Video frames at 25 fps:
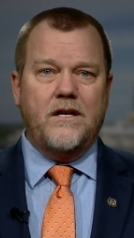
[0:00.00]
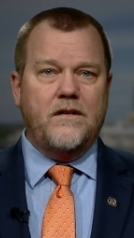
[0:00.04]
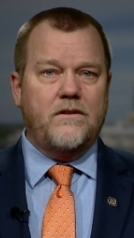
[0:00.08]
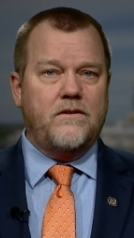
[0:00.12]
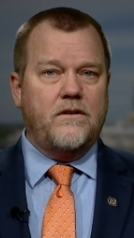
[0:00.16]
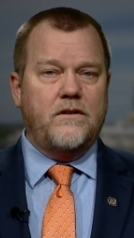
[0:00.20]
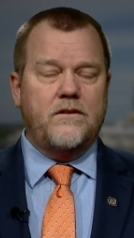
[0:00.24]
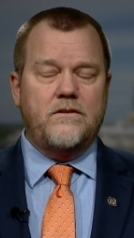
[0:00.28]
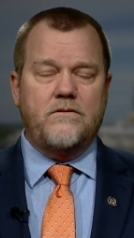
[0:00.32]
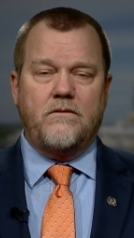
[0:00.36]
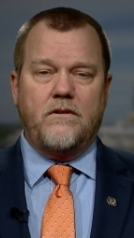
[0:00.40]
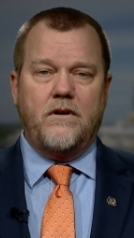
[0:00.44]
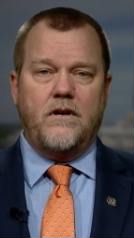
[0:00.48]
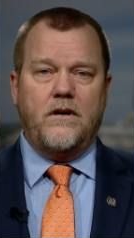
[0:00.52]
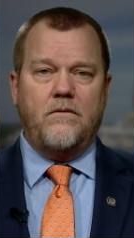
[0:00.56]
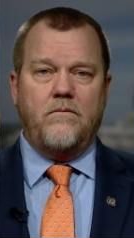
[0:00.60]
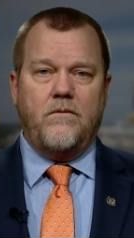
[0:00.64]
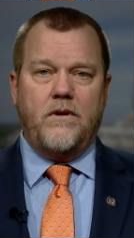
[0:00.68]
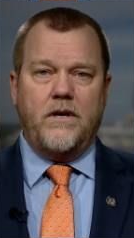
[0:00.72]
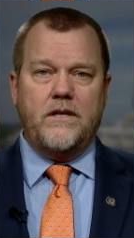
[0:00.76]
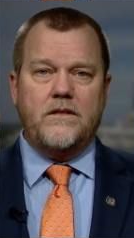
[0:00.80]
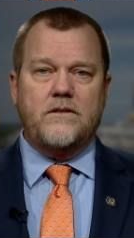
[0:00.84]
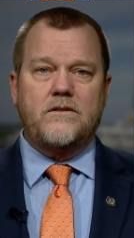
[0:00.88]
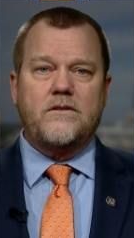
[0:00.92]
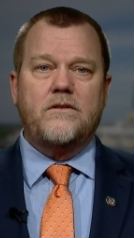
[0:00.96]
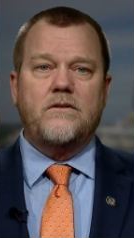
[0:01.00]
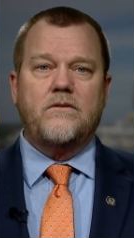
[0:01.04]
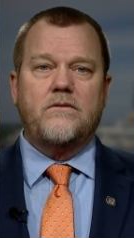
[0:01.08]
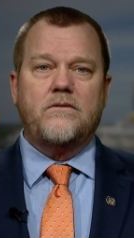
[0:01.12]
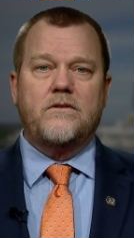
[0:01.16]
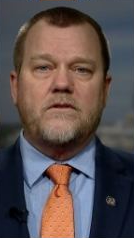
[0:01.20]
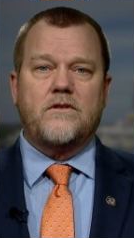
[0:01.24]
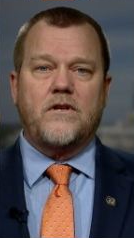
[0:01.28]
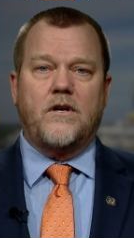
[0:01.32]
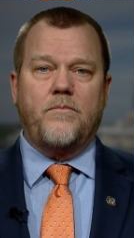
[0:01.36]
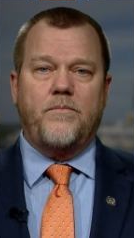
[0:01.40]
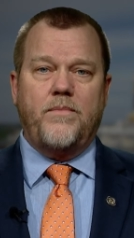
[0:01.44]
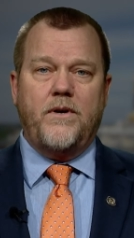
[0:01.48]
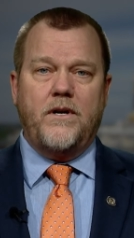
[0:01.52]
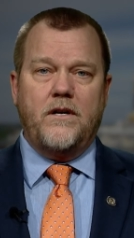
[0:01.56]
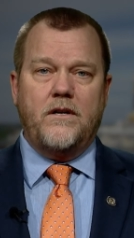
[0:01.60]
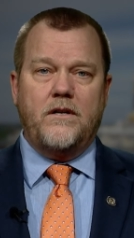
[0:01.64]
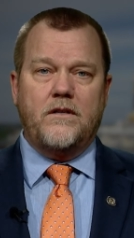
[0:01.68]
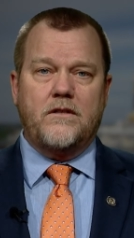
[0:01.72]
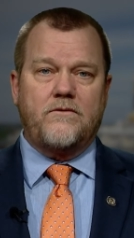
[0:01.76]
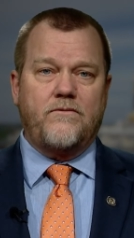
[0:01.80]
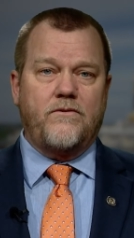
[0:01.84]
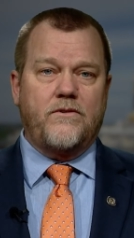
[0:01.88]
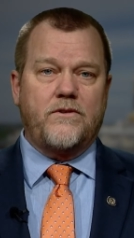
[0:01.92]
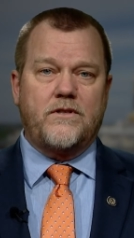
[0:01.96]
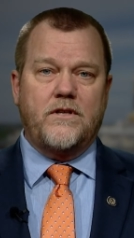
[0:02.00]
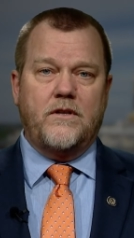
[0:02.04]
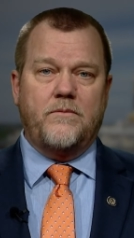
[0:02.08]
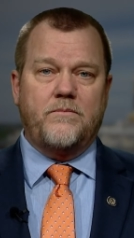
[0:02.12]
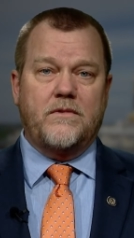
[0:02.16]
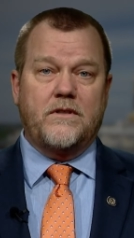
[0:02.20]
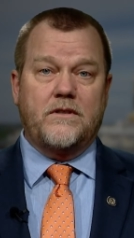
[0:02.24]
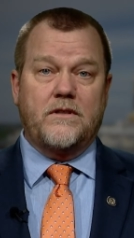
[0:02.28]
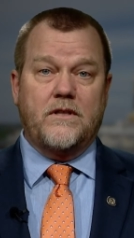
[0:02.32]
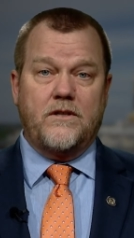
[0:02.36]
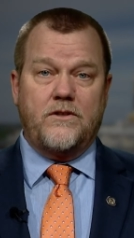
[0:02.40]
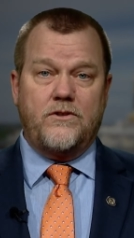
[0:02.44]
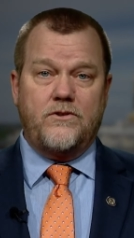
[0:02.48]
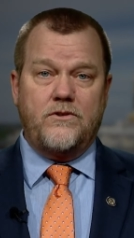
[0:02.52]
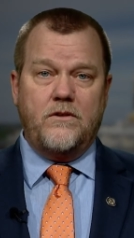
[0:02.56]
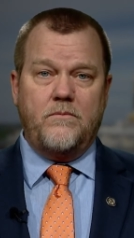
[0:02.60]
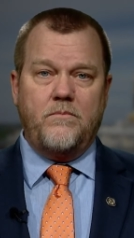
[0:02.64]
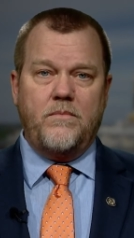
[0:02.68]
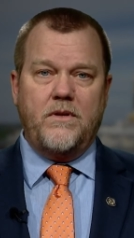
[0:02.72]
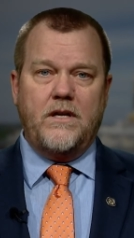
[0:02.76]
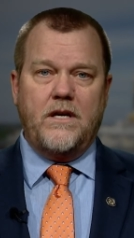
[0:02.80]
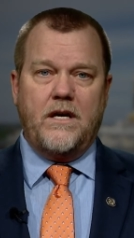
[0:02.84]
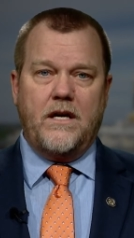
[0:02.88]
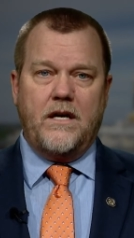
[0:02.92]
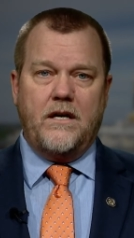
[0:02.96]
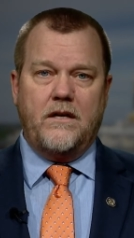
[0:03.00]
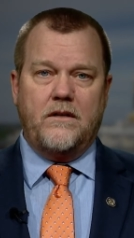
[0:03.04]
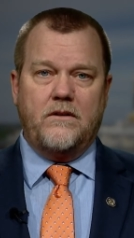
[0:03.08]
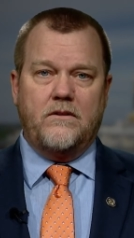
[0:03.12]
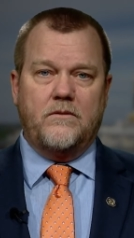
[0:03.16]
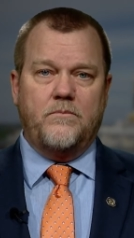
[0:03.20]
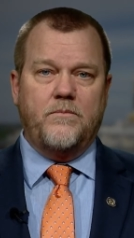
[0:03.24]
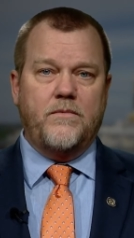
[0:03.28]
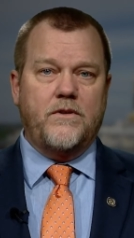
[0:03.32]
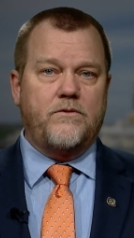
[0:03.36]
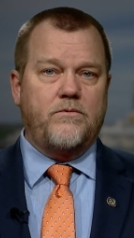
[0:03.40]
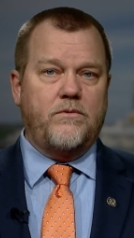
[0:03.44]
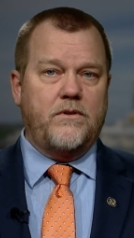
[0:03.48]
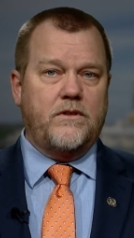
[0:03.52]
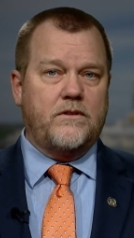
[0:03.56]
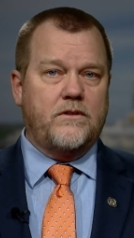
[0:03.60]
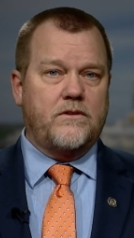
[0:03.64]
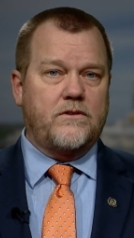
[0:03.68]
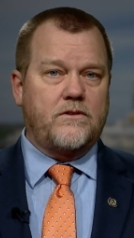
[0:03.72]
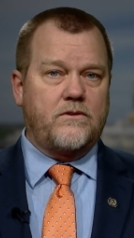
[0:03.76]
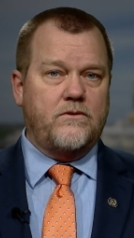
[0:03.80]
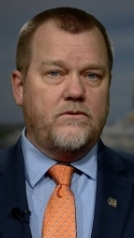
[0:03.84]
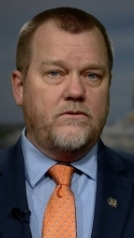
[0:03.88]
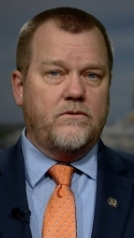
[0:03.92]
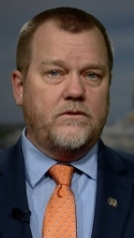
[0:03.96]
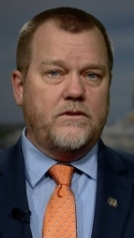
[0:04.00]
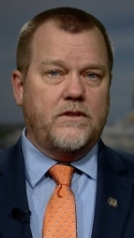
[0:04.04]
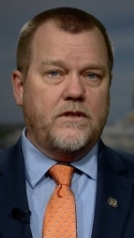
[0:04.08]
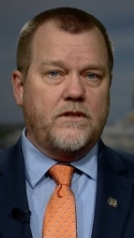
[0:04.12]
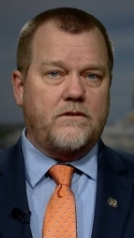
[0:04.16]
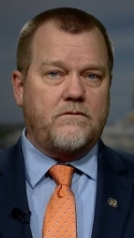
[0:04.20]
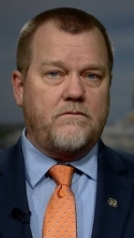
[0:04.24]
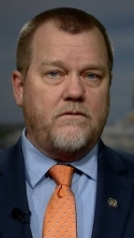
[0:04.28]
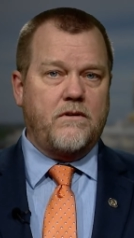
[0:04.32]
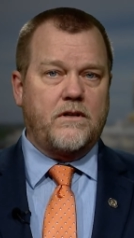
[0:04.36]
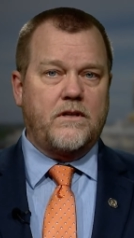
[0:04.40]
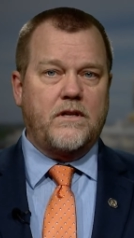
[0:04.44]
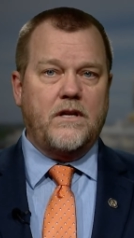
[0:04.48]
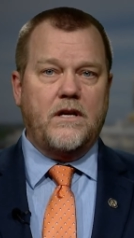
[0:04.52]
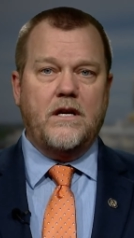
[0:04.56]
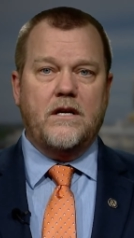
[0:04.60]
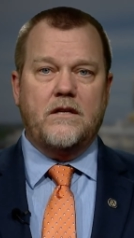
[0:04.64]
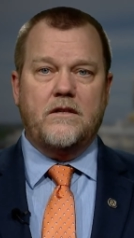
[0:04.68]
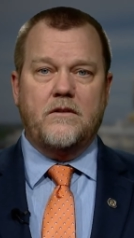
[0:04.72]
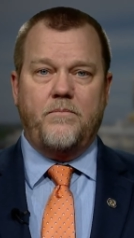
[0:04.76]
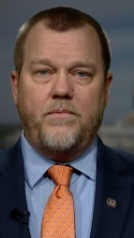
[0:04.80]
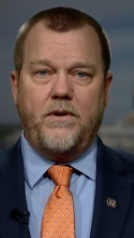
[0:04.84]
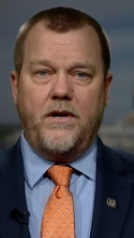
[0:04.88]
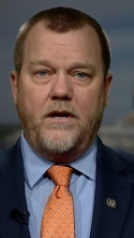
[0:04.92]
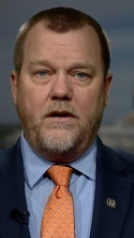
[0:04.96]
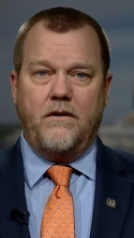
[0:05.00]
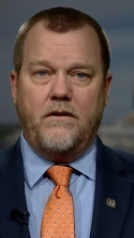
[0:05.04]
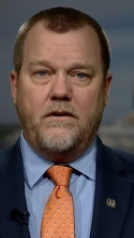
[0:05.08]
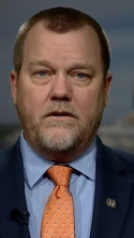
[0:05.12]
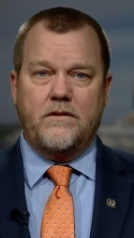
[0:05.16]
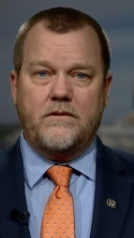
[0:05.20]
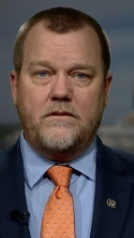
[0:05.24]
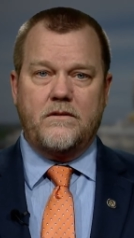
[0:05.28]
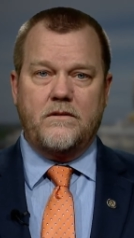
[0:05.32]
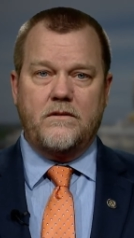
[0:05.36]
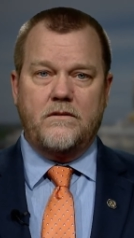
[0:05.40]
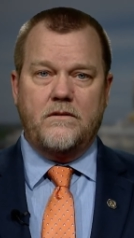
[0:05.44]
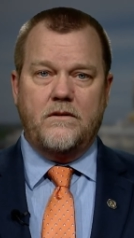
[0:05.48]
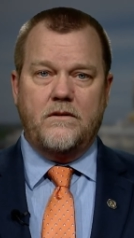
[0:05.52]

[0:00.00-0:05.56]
These are all ways students are punished for something that should be handled between the school district and the parents.